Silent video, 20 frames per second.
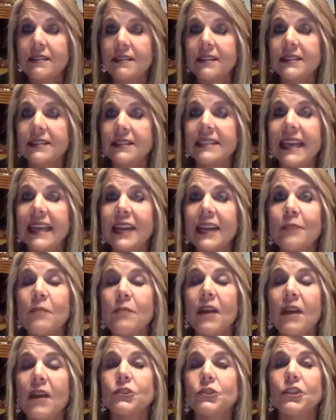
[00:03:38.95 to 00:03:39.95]
The second
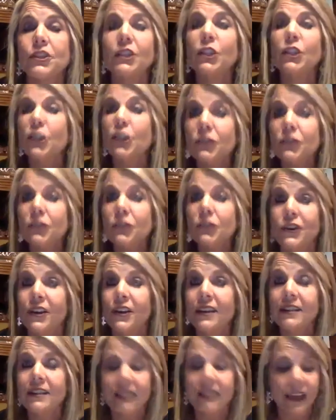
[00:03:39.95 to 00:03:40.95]
month, she looked
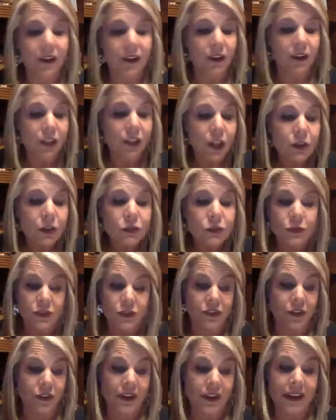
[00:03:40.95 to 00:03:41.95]
good, like her clothes were
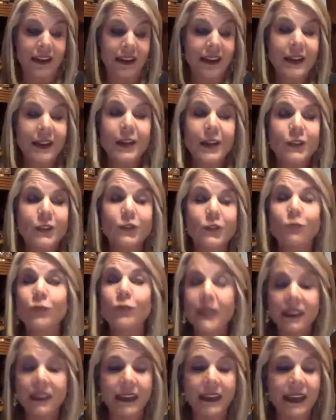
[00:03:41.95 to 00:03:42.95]
starting to
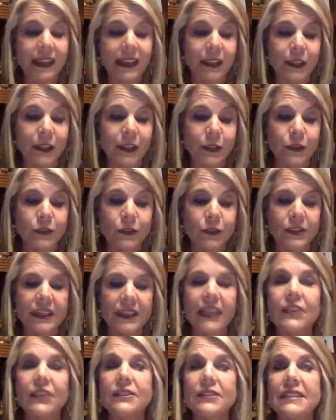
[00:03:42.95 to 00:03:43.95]
really get loose, and
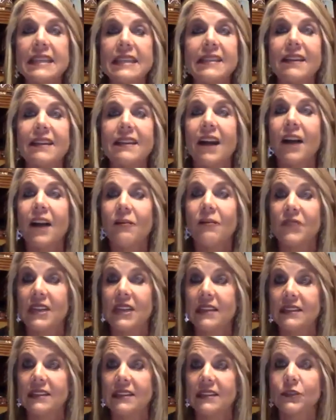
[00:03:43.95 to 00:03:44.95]
I could see the
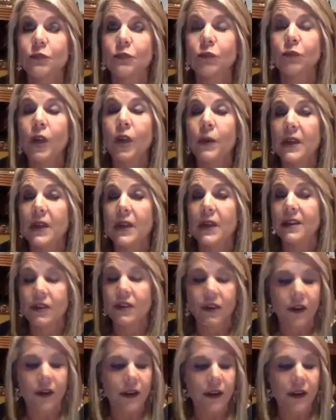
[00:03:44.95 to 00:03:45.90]
confidence growing in her.